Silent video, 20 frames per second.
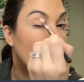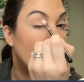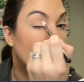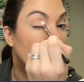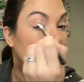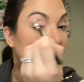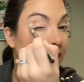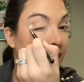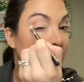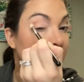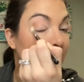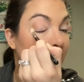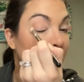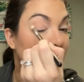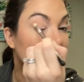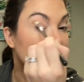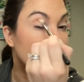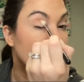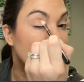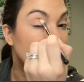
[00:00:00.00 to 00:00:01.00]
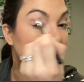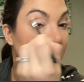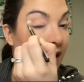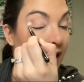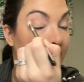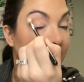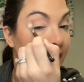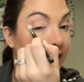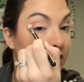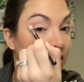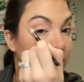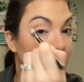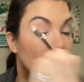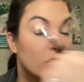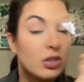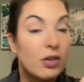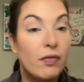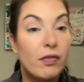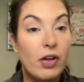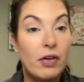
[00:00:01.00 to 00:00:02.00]
All right, the other thing that I like to
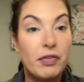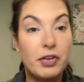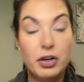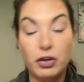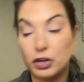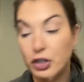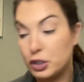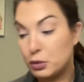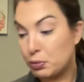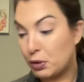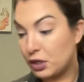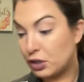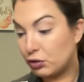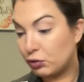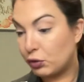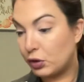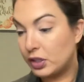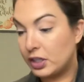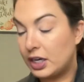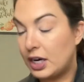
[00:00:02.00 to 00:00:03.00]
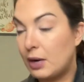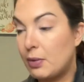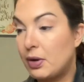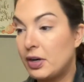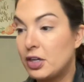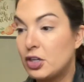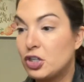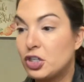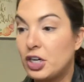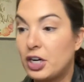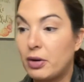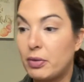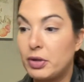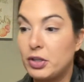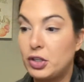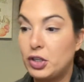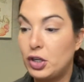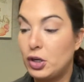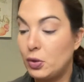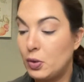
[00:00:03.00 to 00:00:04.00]
use the Fluffy Crease Brush for that I want to share
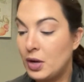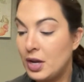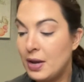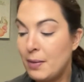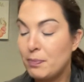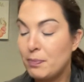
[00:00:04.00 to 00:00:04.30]
with you